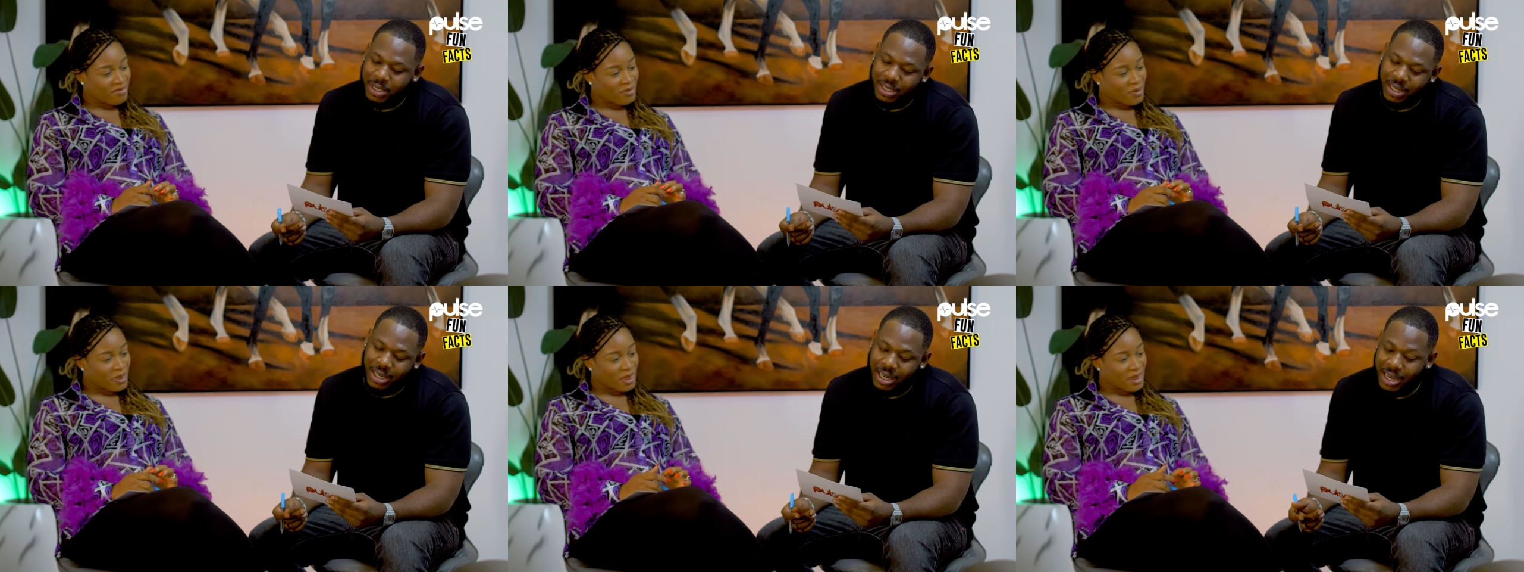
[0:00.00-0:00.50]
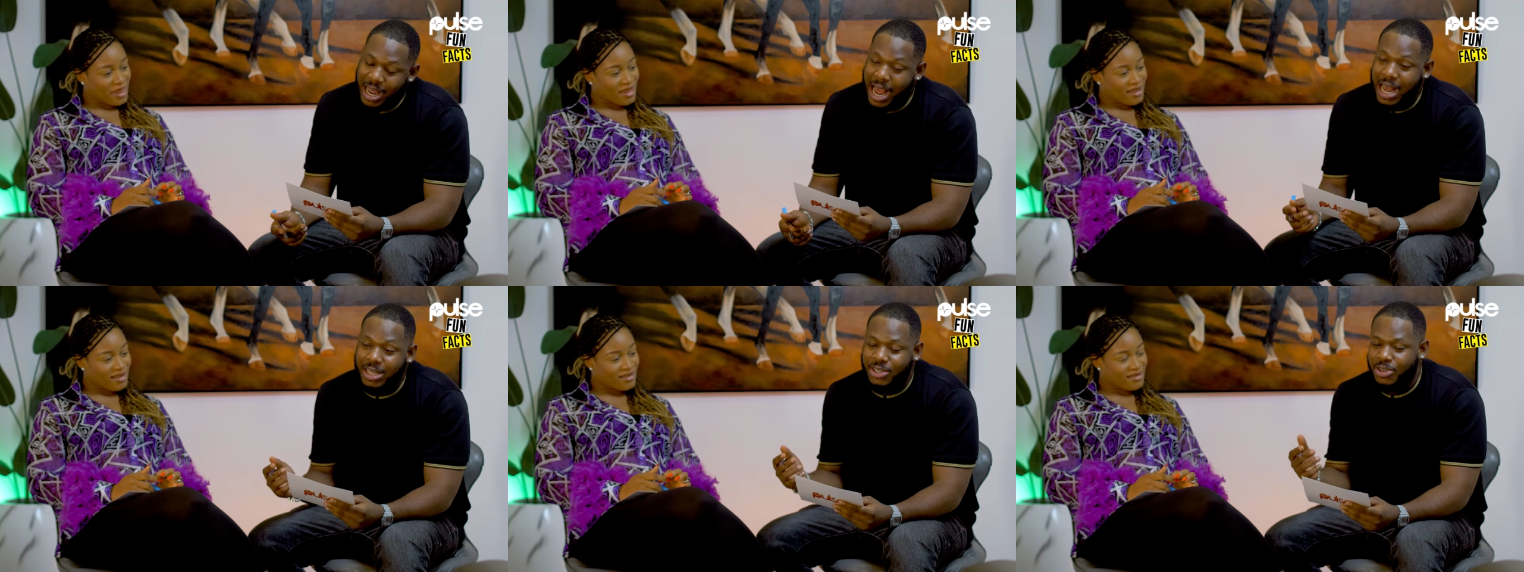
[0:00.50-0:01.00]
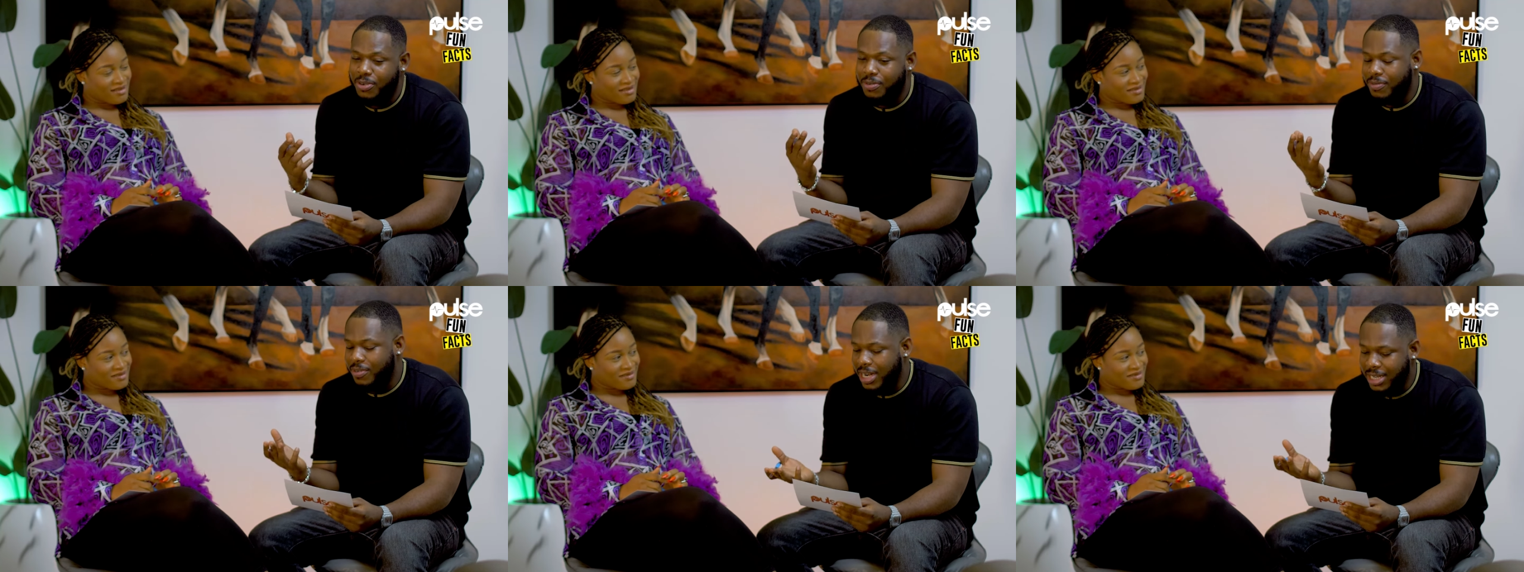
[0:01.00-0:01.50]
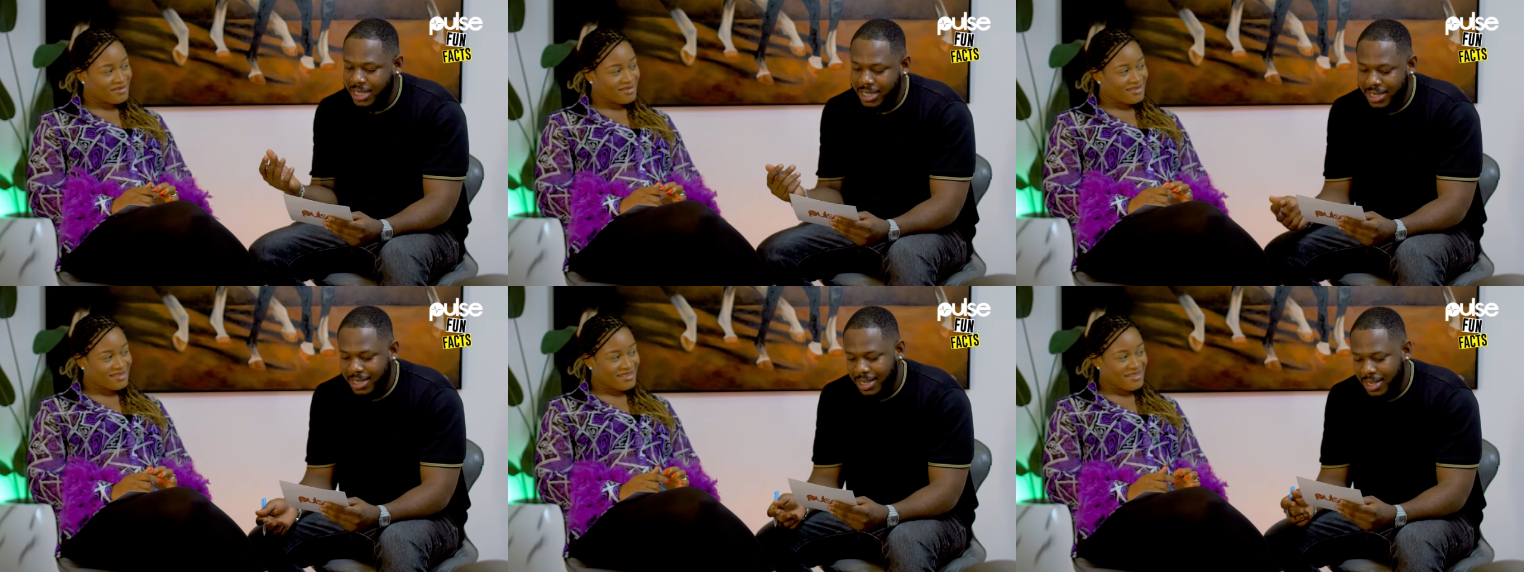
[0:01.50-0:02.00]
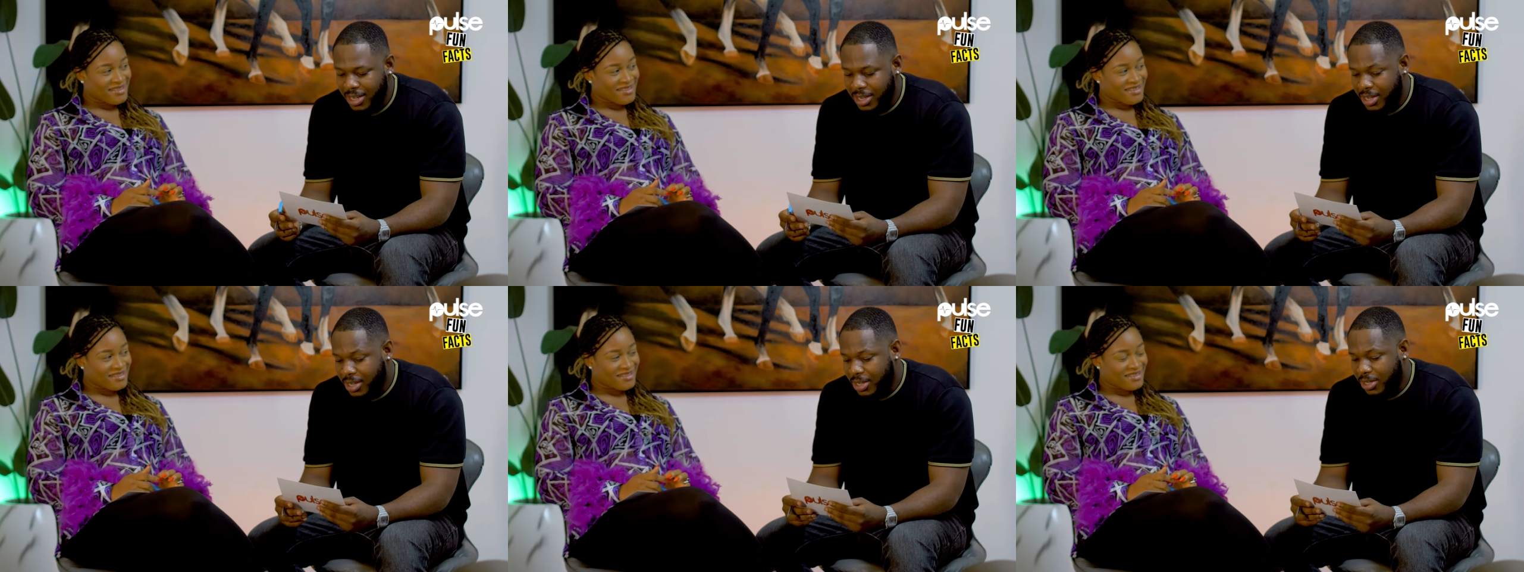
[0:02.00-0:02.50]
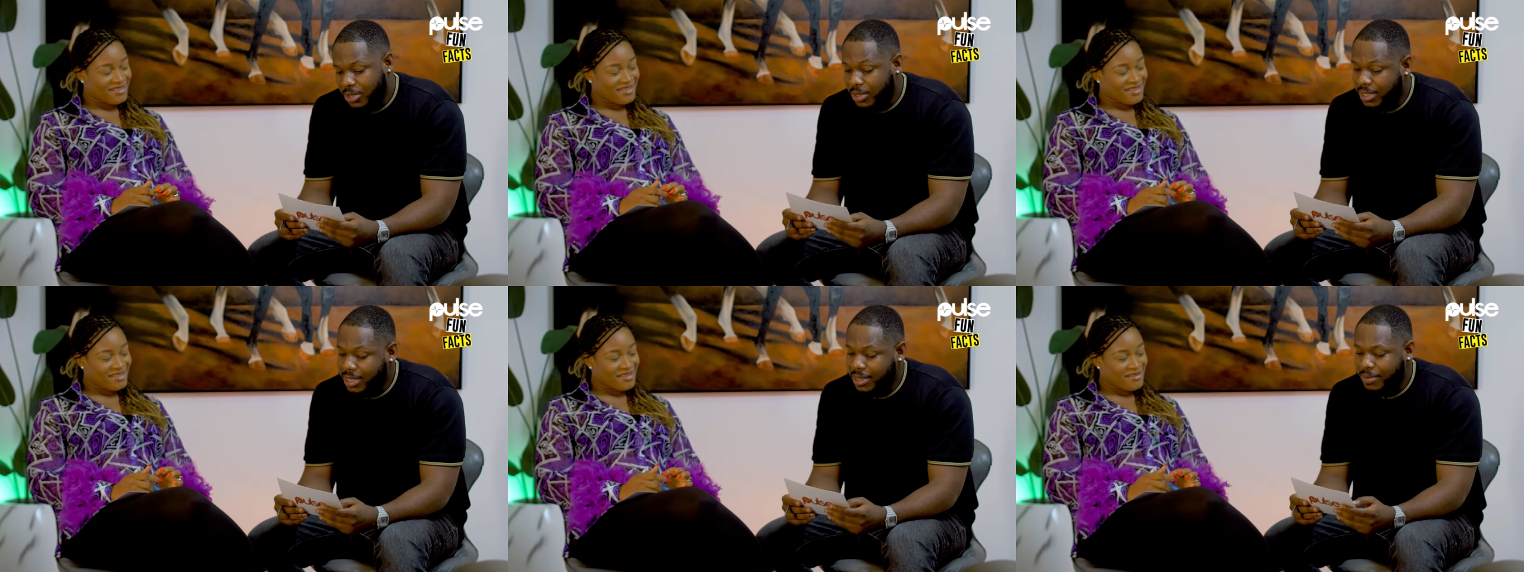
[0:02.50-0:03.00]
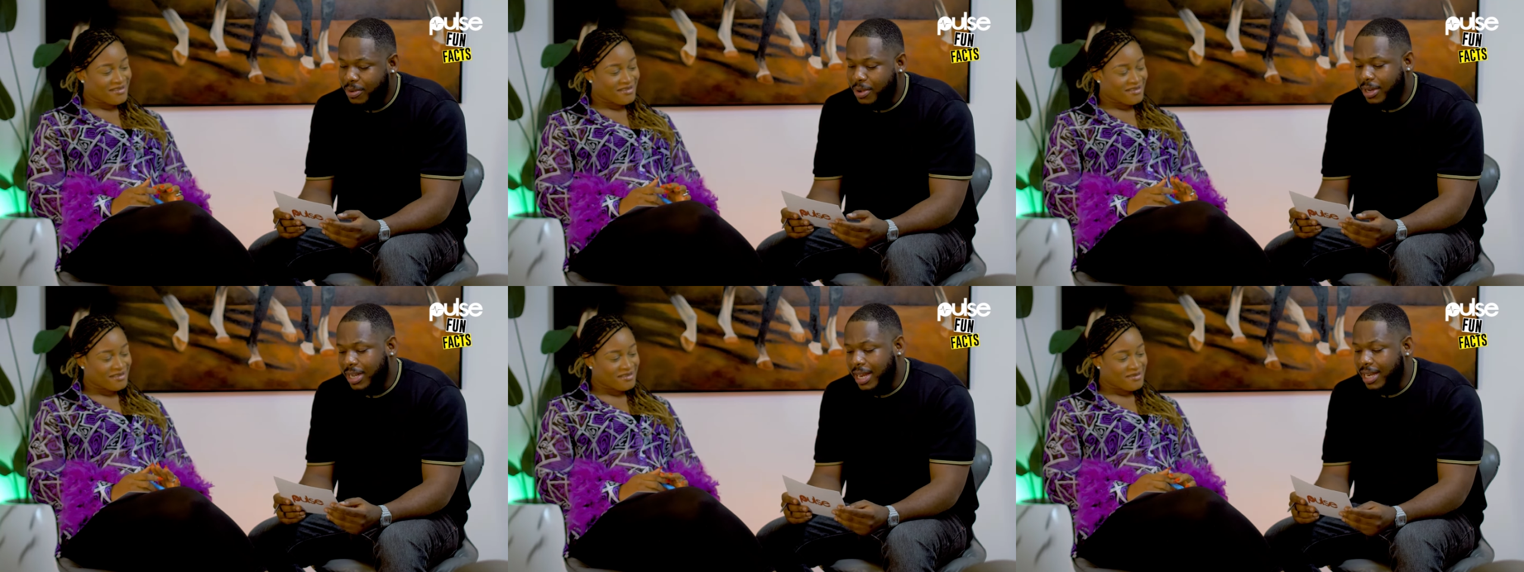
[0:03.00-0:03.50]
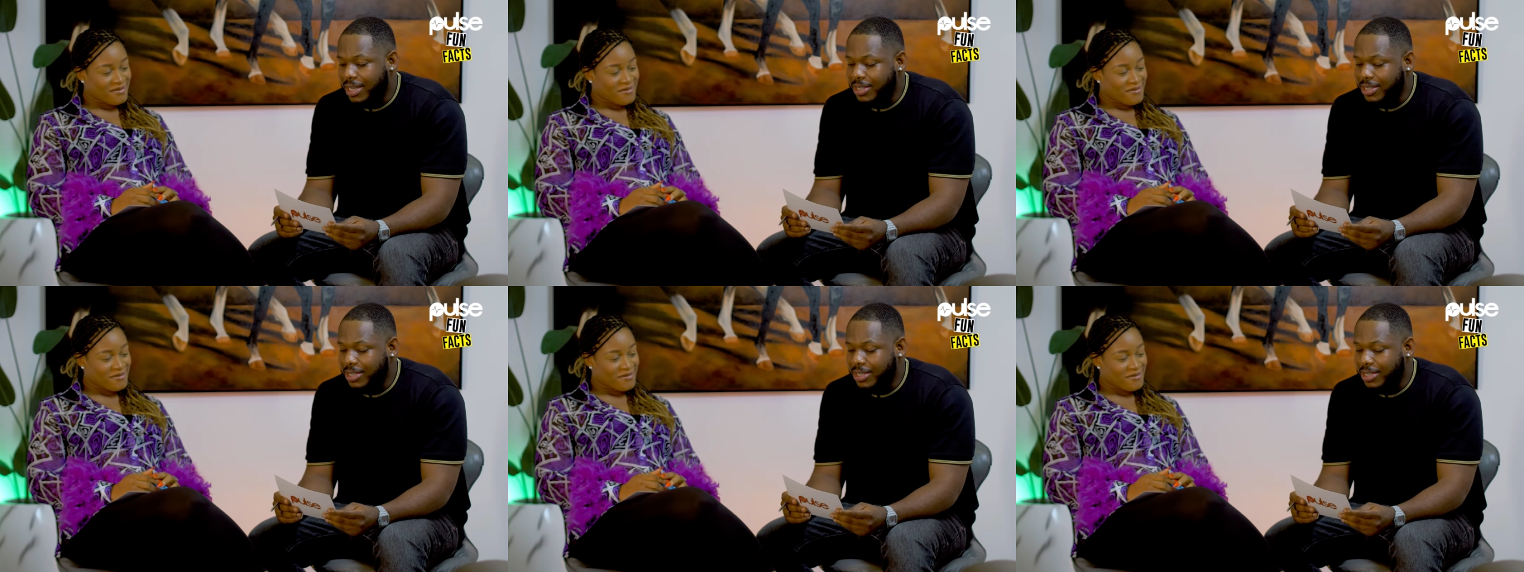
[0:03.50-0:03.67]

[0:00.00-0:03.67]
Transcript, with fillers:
Speaker 1: patiently as your friend to see if God can